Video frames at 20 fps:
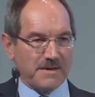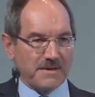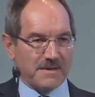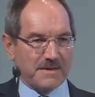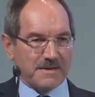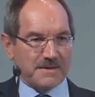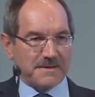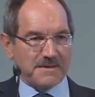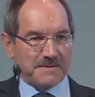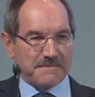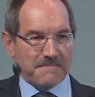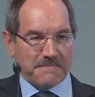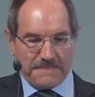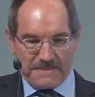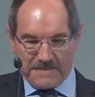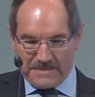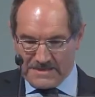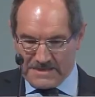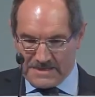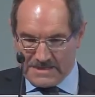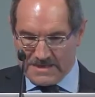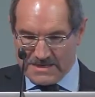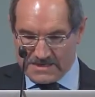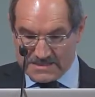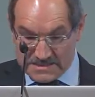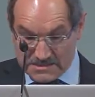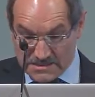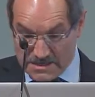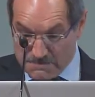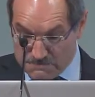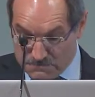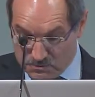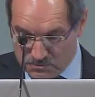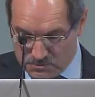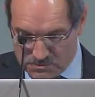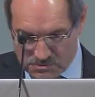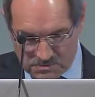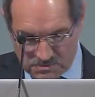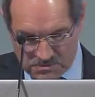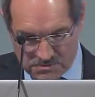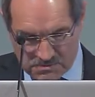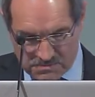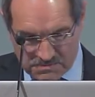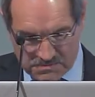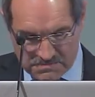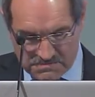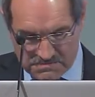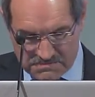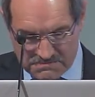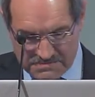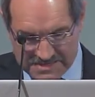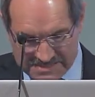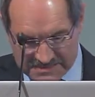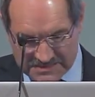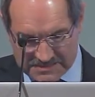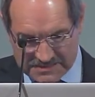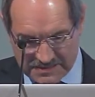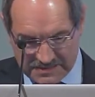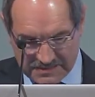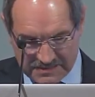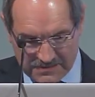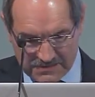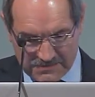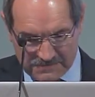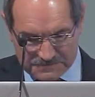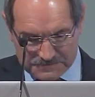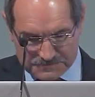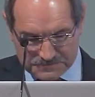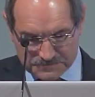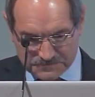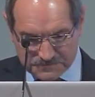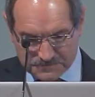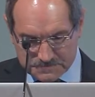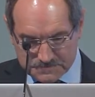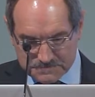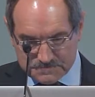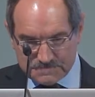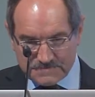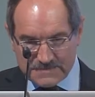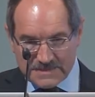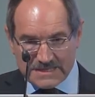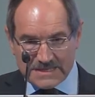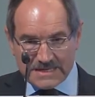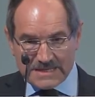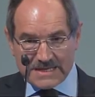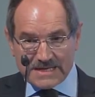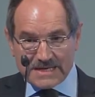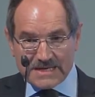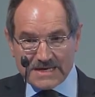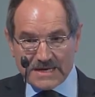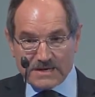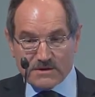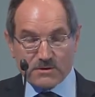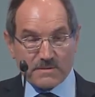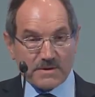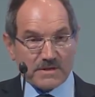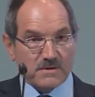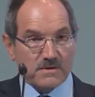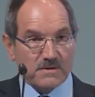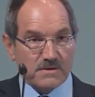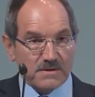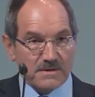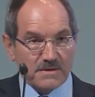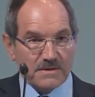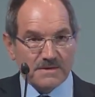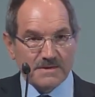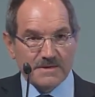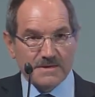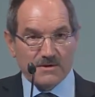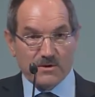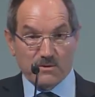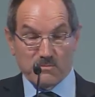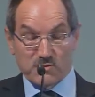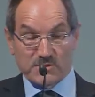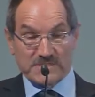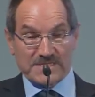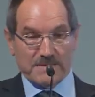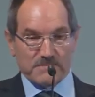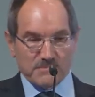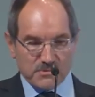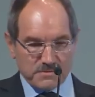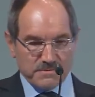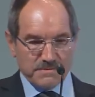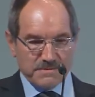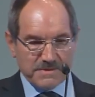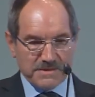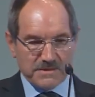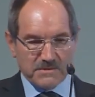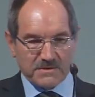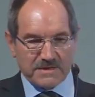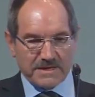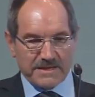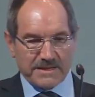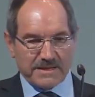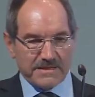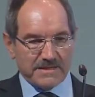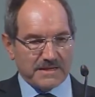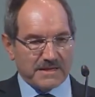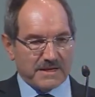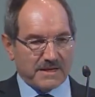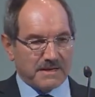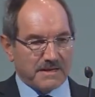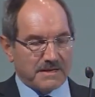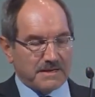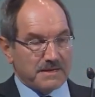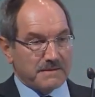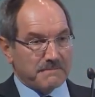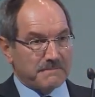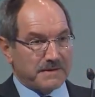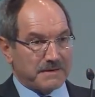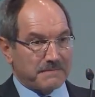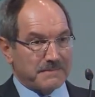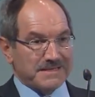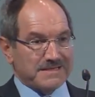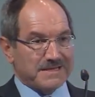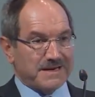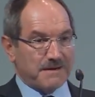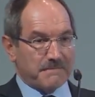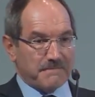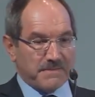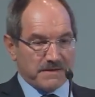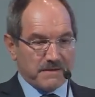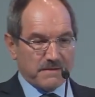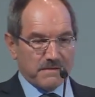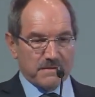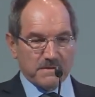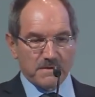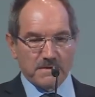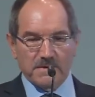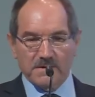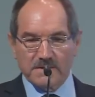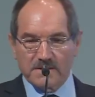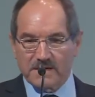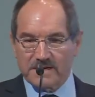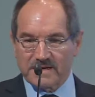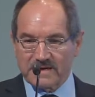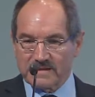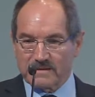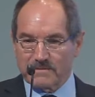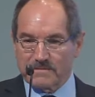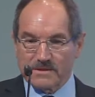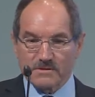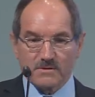otherwise we won't be able to ride this wave. This is the major aspect I wanted to point out. Innovation enables us